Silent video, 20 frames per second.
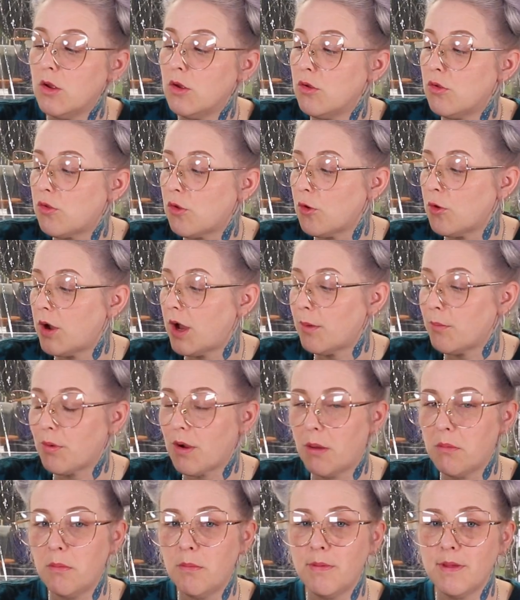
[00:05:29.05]
So I'm
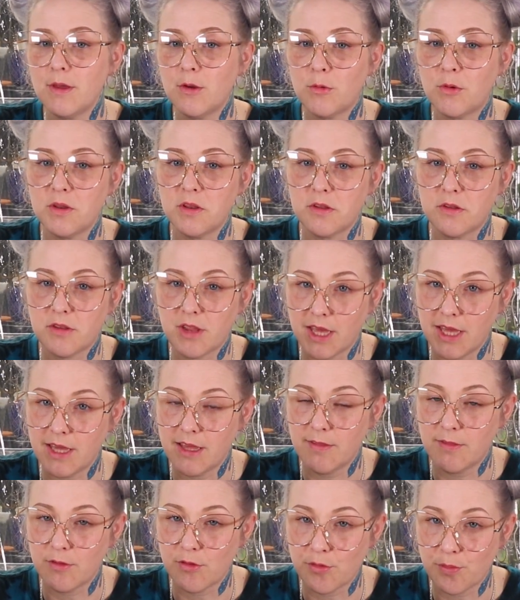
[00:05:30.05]
probably going to
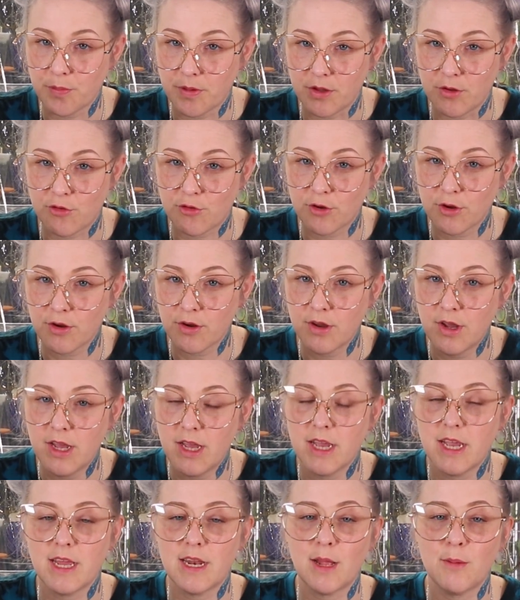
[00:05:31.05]
take this pitcher
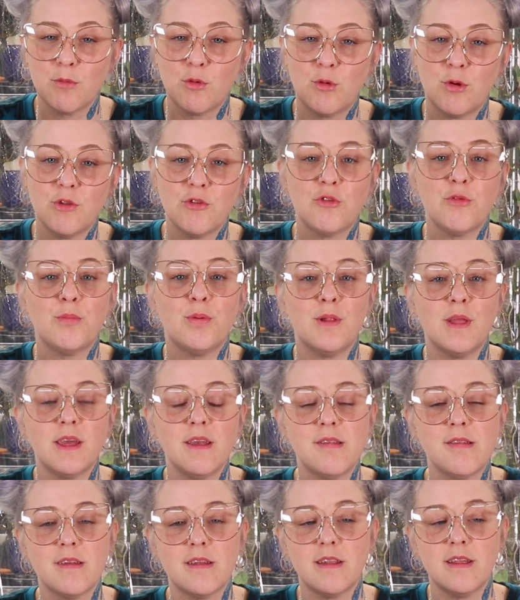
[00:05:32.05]
and I'm going to
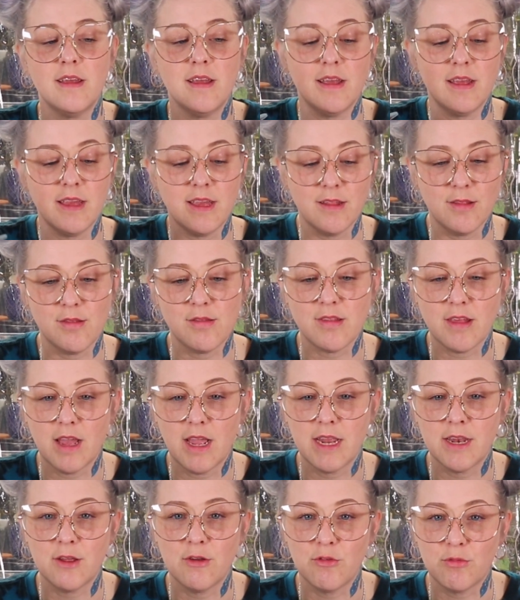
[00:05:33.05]
place it
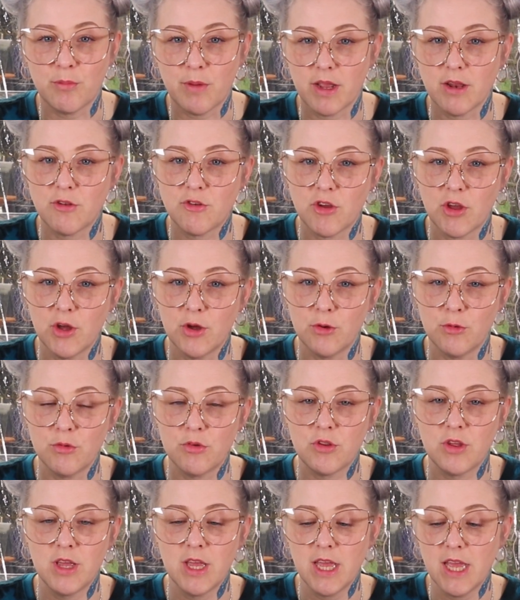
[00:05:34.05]
inside of my
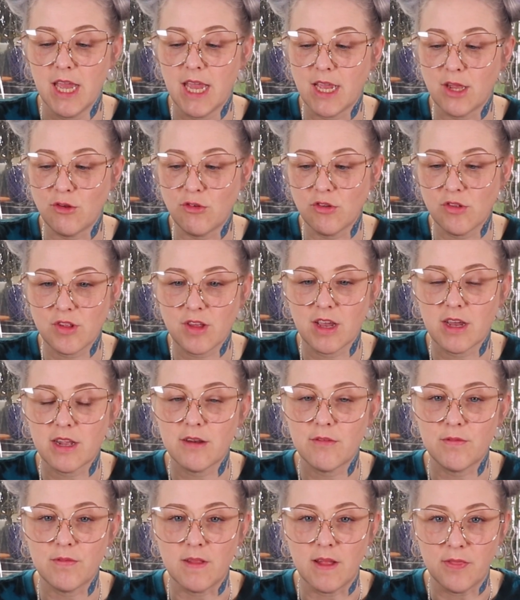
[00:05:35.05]
tote and just
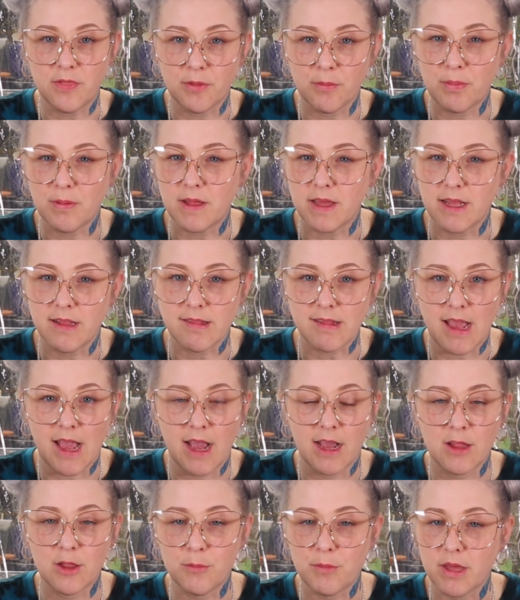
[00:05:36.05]
kind of let the plants
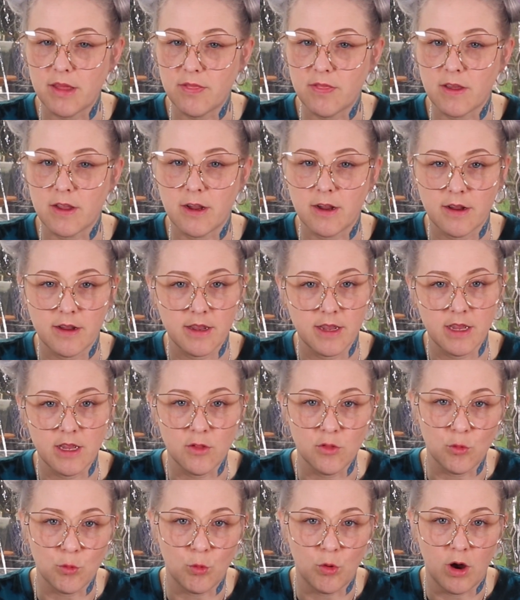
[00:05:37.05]
acclimate there
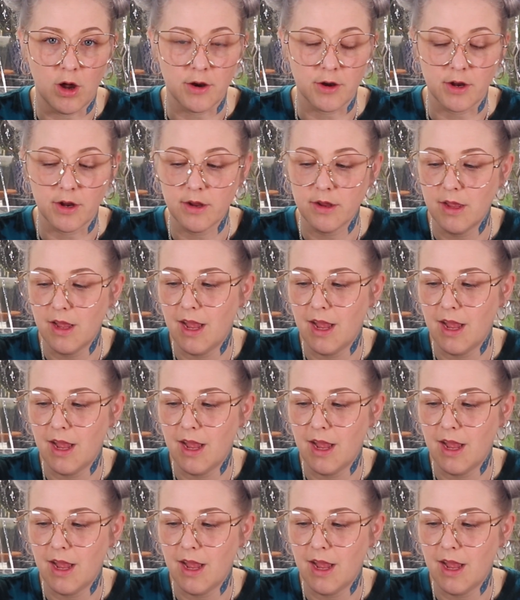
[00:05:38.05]
in the water.